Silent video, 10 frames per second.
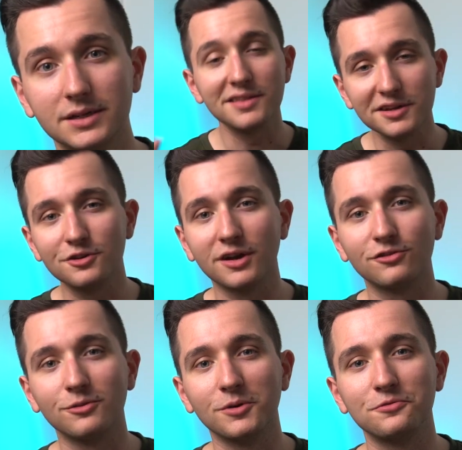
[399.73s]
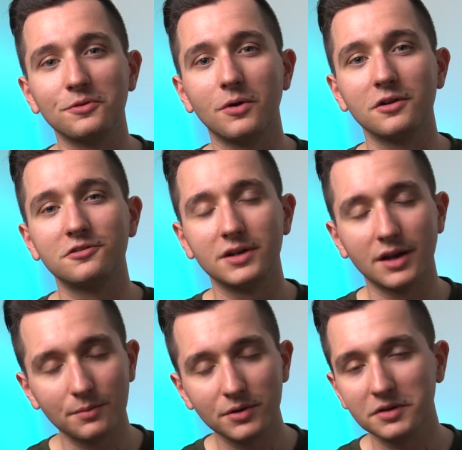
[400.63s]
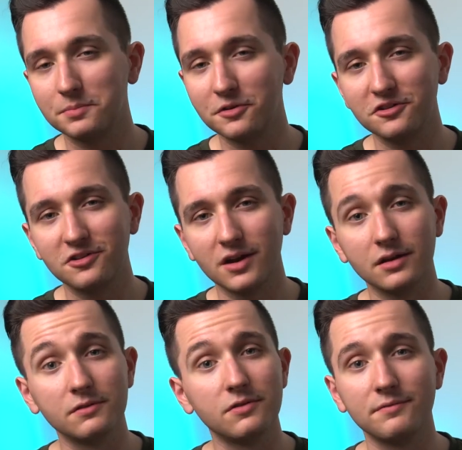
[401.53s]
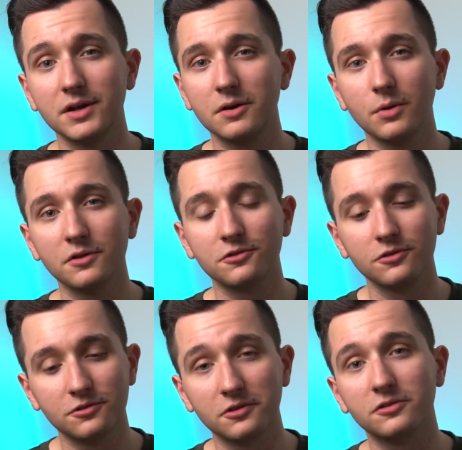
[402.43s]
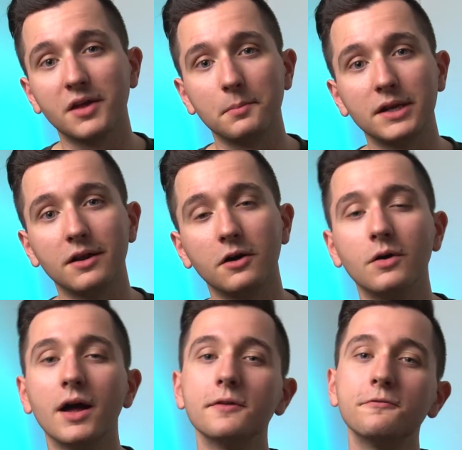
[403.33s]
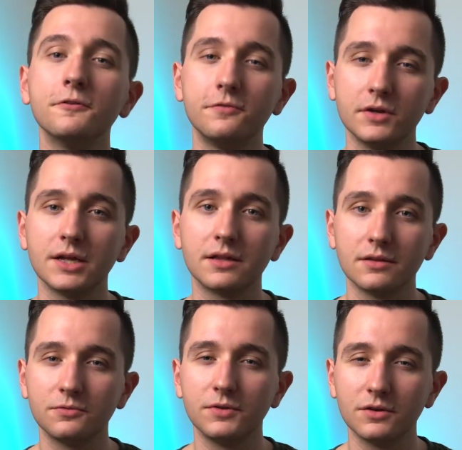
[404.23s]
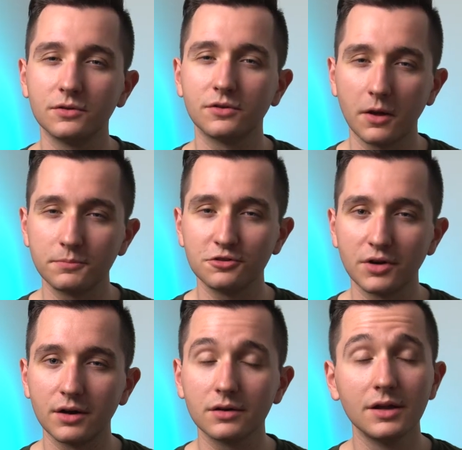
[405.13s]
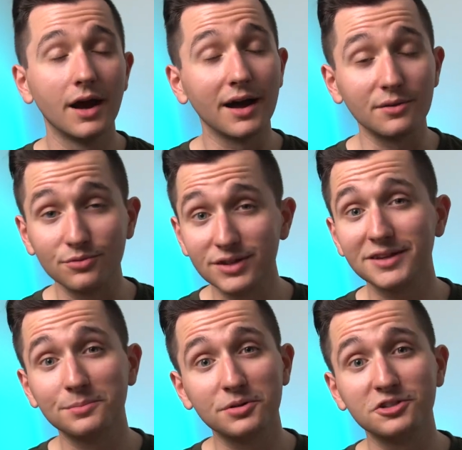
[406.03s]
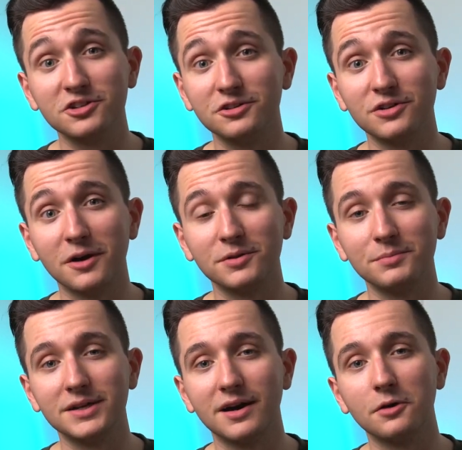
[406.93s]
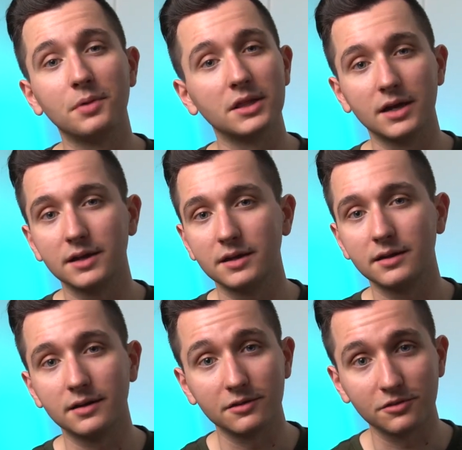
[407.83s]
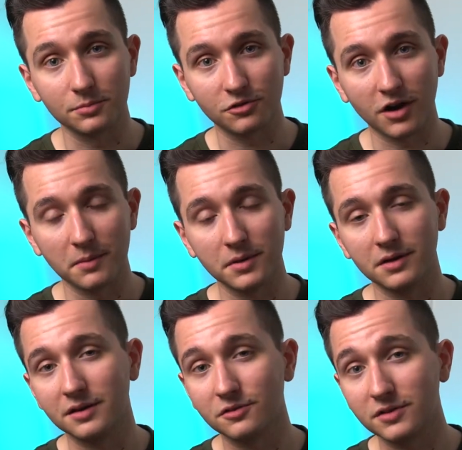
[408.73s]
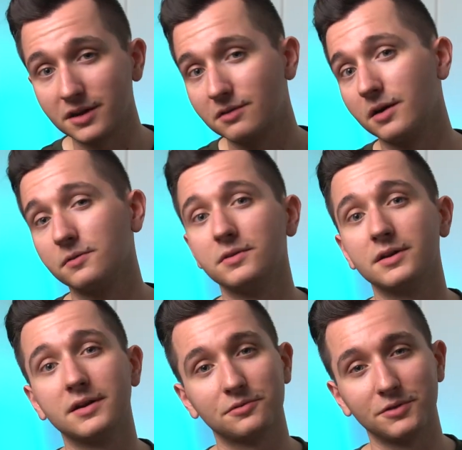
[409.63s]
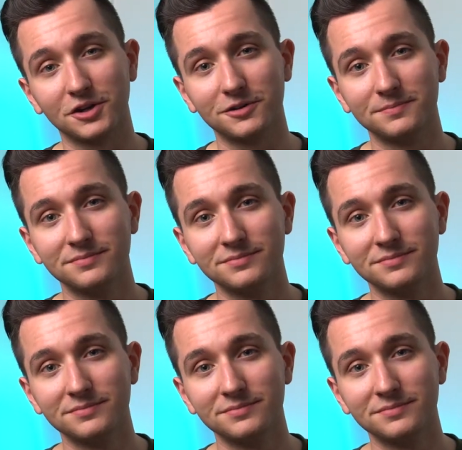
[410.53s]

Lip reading: Thank you guys so much for watching. I really appreciate it. If you have any questions, just let me know. And if you feel like this video has helped you out, I'd really appreciate you helping me out by liking and subscribing and sticking around for the next video.